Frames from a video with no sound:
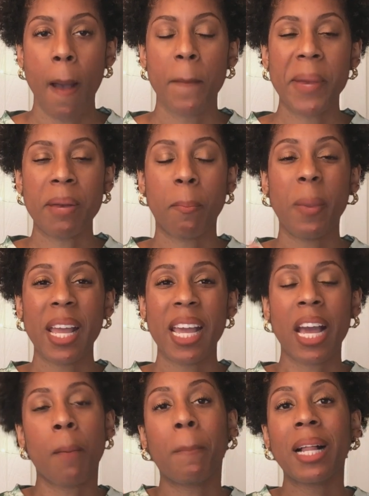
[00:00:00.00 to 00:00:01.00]
but being
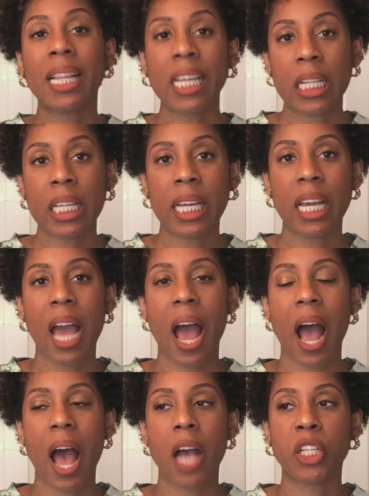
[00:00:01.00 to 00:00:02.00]
completely
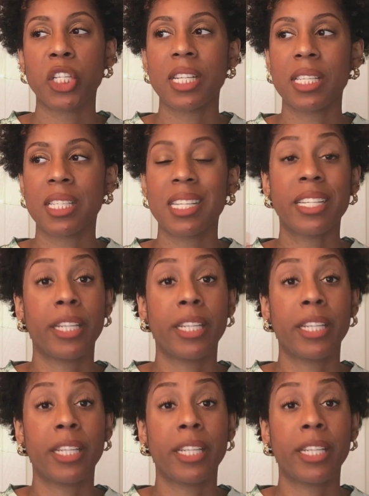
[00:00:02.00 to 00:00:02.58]
just